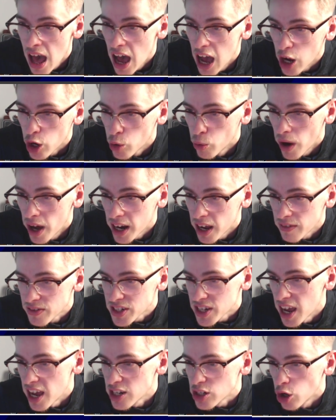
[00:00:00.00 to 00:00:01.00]
And Guarav
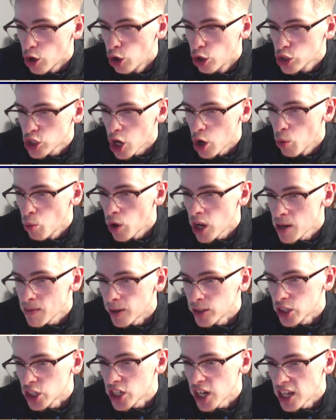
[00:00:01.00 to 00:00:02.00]
says, also, what
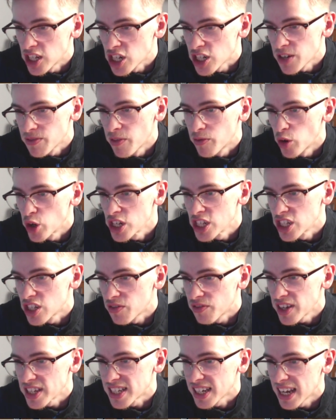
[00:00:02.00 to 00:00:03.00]
about the chances of avoiding
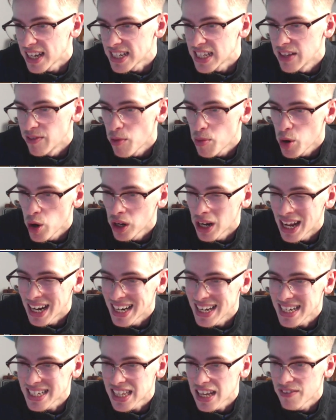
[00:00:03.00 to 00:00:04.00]
defeat against Liverpool, at
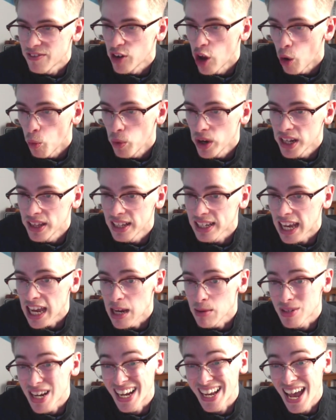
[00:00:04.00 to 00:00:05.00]
least if not winning the
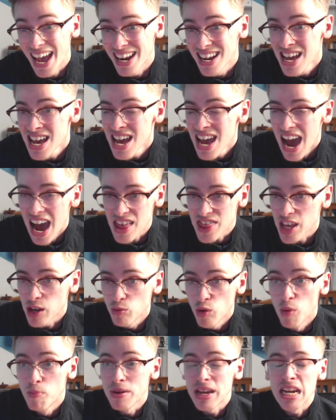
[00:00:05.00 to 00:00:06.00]
games? Again, I
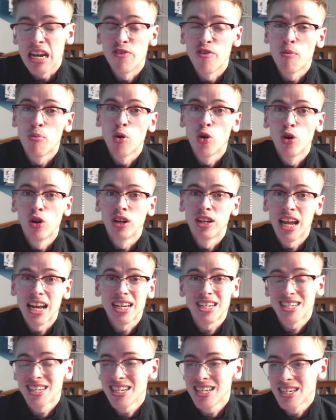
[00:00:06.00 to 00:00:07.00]
think we'll beat Liverpool
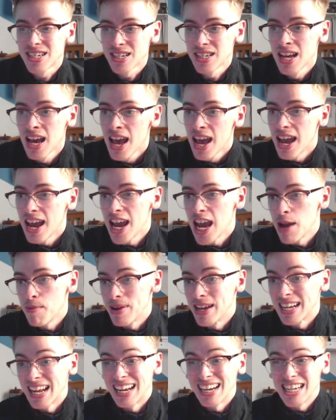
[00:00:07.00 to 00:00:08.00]
next season
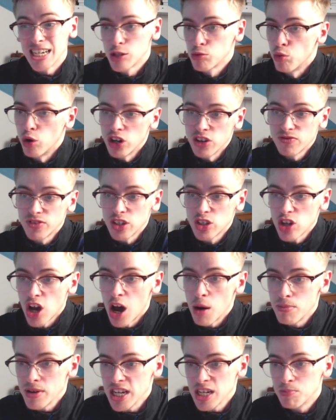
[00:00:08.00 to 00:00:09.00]
in at least one of the
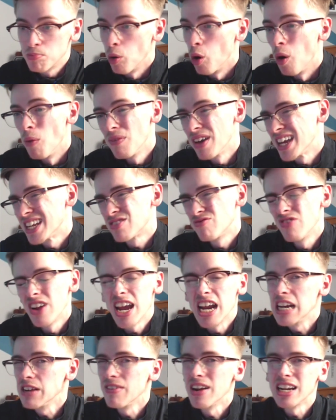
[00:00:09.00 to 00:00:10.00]
derbies, but it's
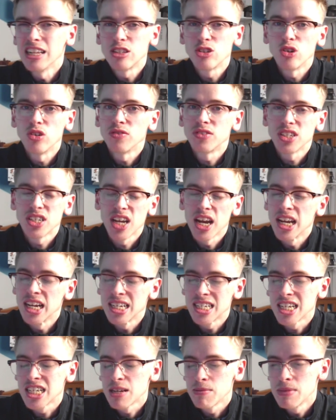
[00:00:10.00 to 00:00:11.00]
really tough to say.
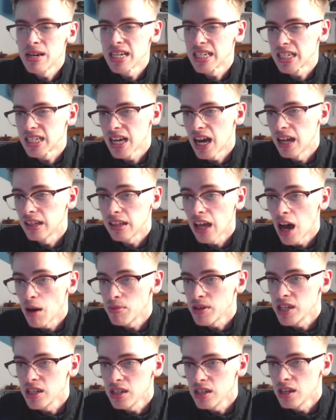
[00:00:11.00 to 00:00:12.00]
It's a Merseyside
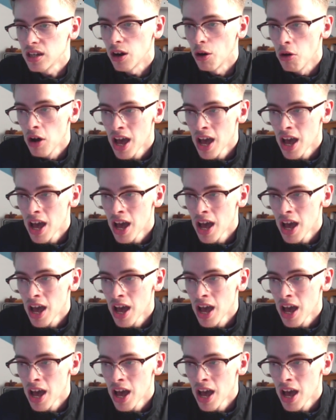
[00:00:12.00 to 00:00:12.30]
derby,